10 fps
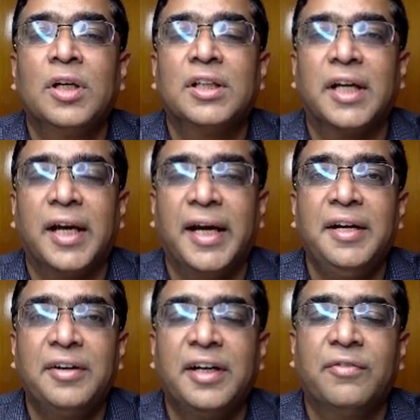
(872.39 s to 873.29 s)
the
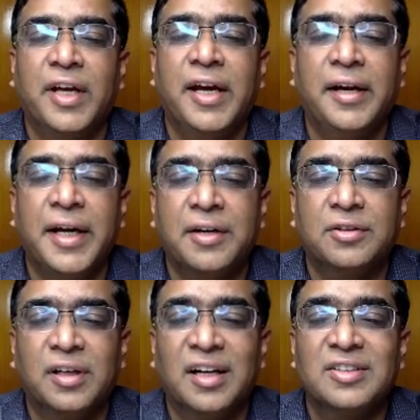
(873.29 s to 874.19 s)
entry of the air into
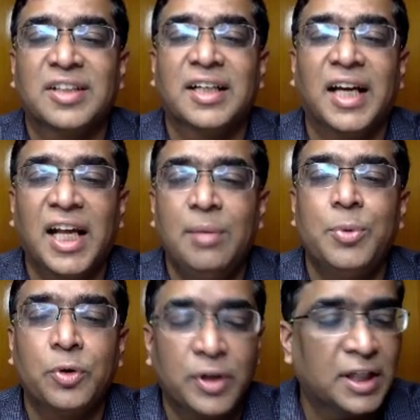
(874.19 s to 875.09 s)
the lungs and help
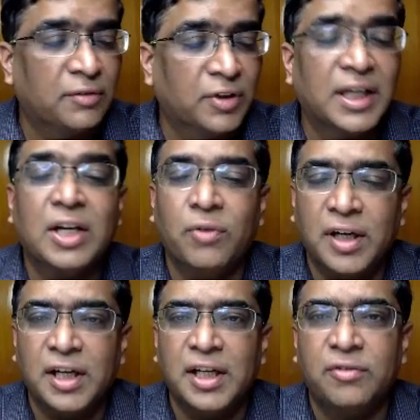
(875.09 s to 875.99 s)
you recover
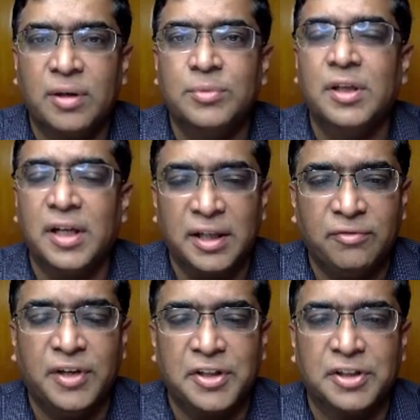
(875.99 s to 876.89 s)
quickly from the lung
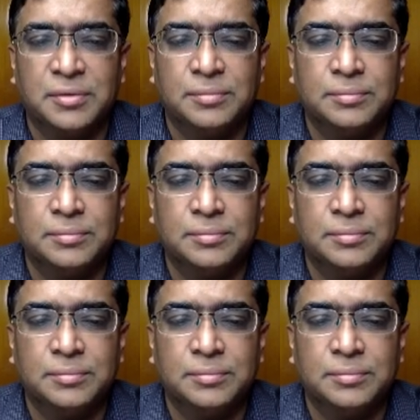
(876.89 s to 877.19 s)
infection.